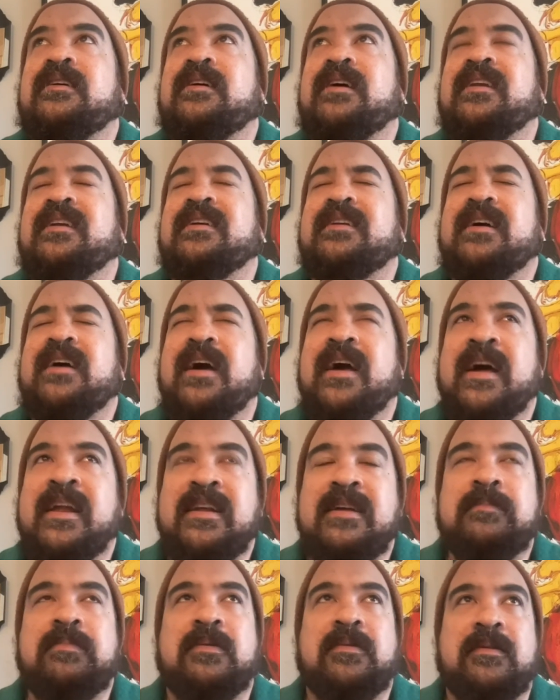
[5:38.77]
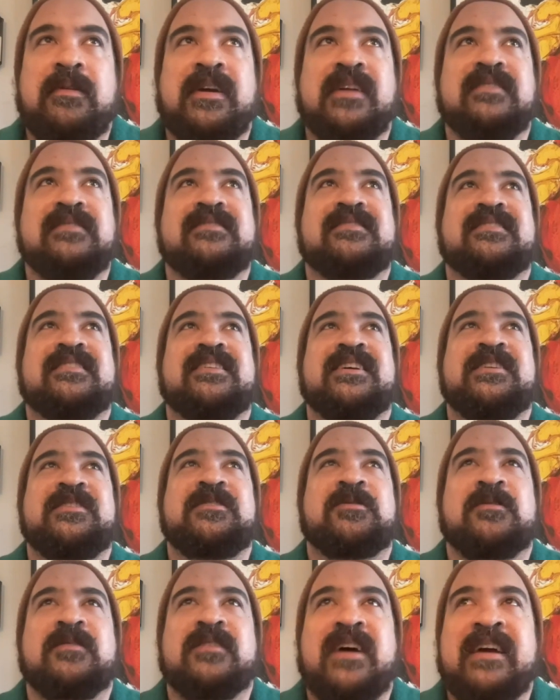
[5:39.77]
and at any point in
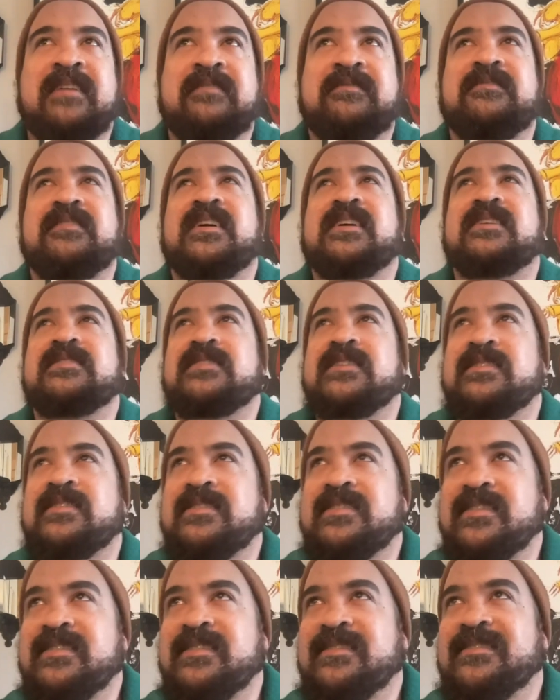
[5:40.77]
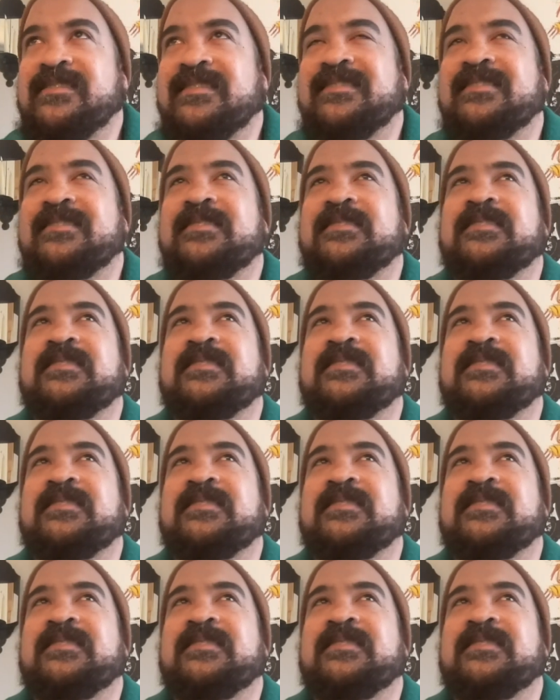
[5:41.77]
your life existence